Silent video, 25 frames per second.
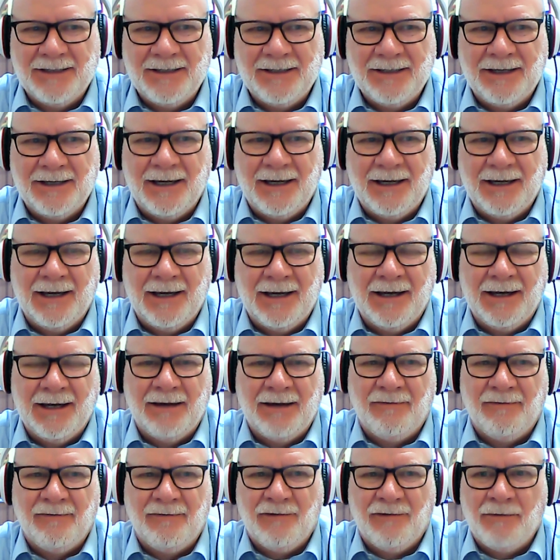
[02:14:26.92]

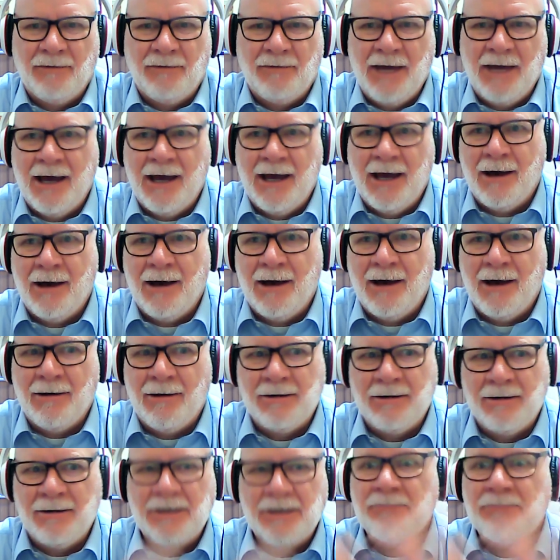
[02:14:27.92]
from
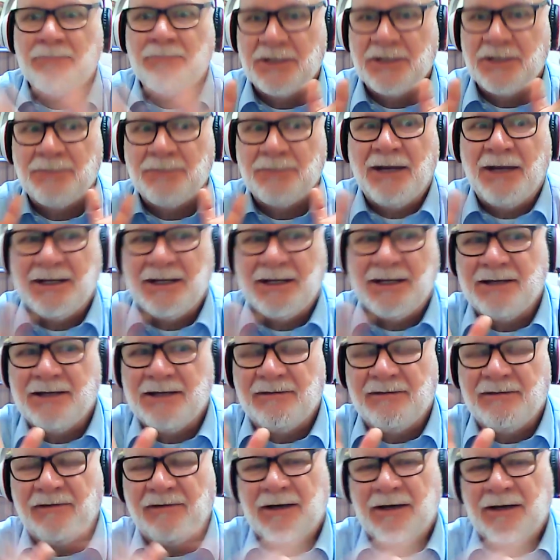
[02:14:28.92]
our
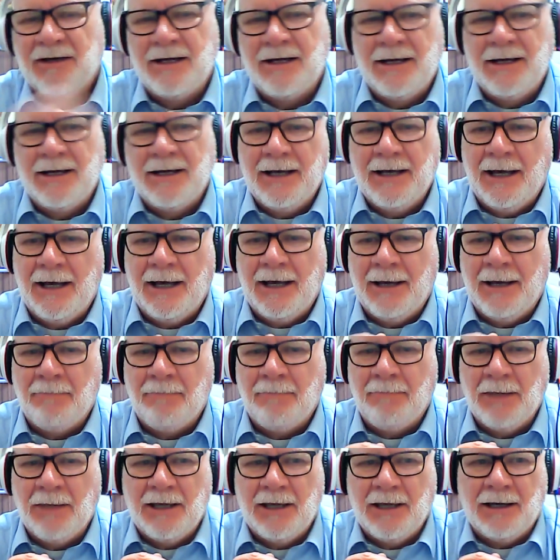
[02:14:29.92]
perspective.
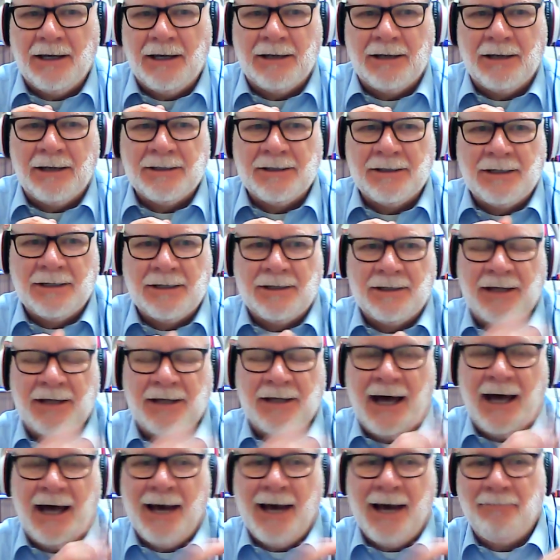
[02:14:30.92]
The
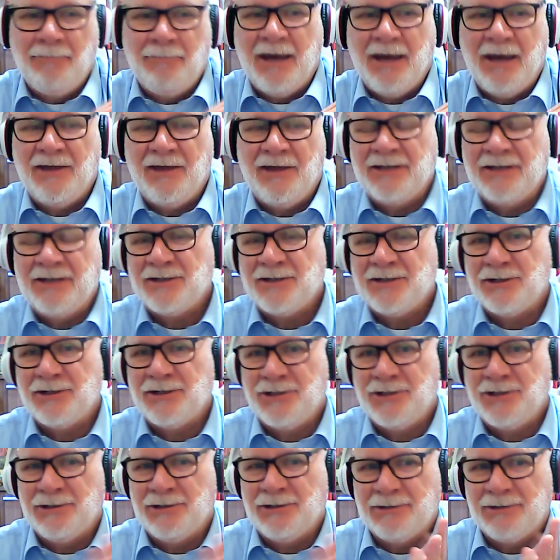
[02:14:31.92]
HeartMath
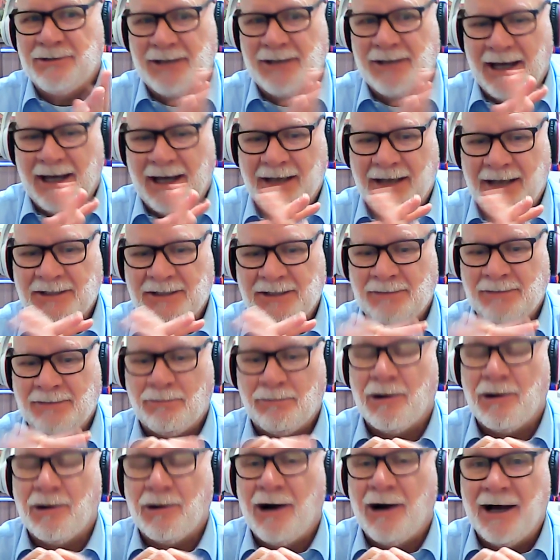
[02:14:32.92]
Institute has
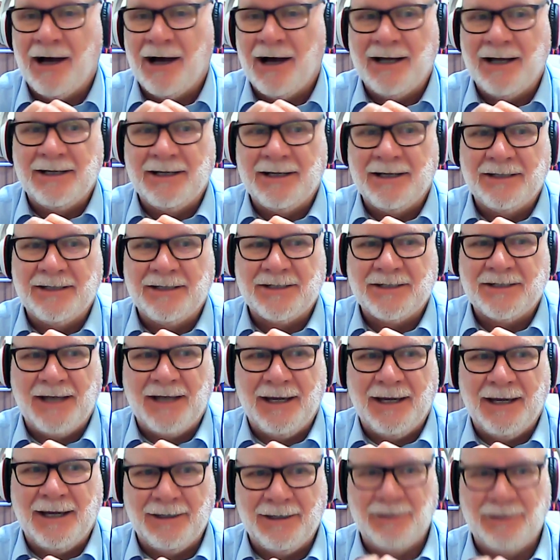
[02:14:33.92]
pride in
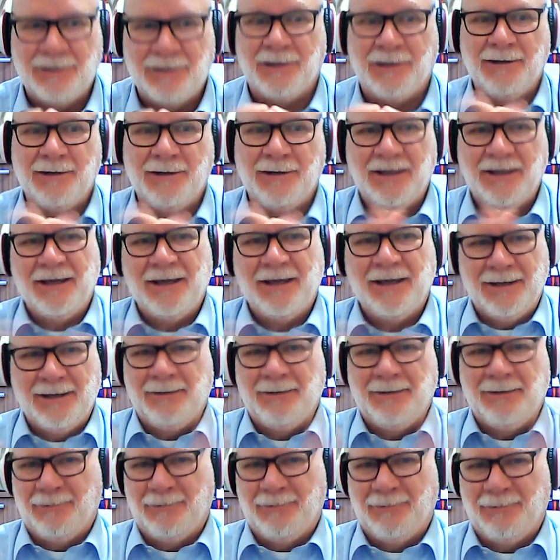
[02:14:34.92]
saying, you know,
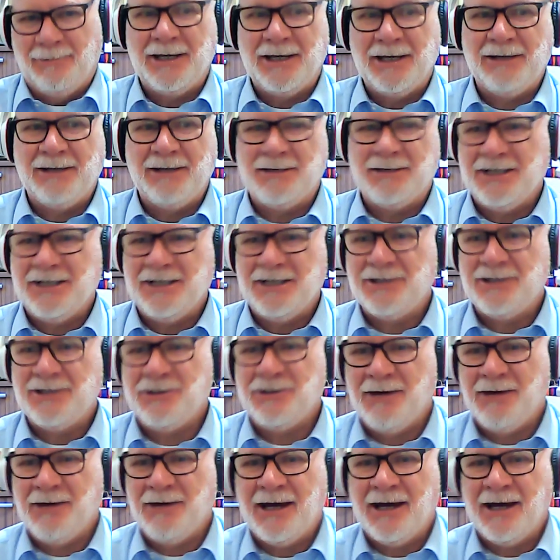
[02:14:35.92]
we can teach
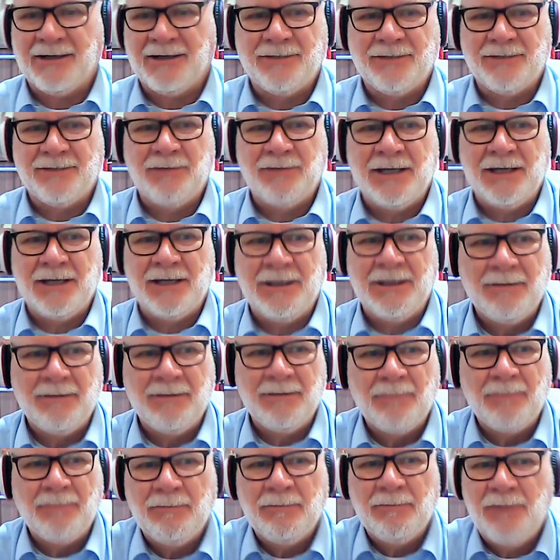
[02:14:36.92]
you how to be
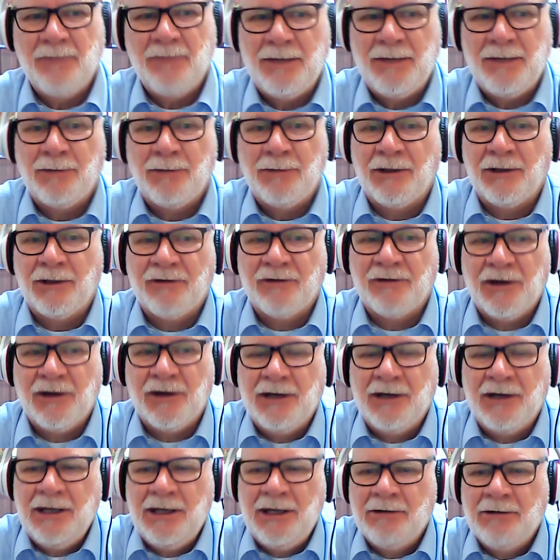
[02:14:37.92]
people of
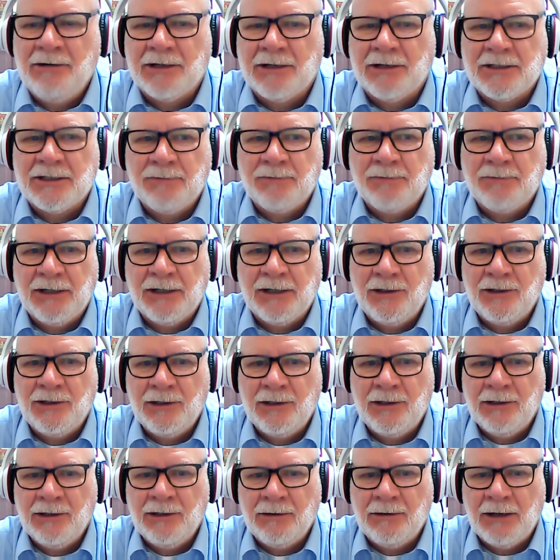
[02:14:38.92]
coherence. But, you
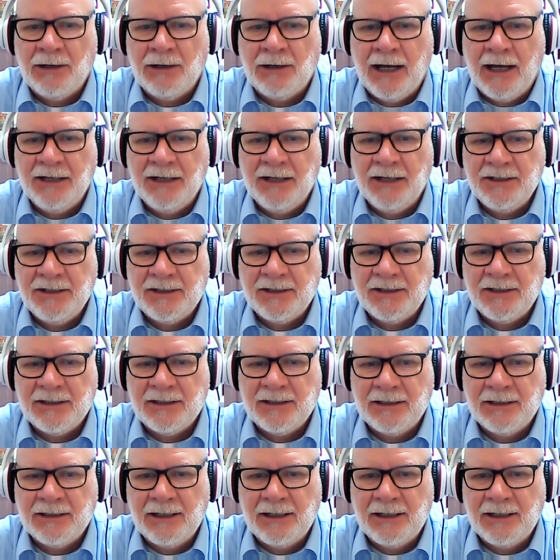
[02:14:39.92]
know, us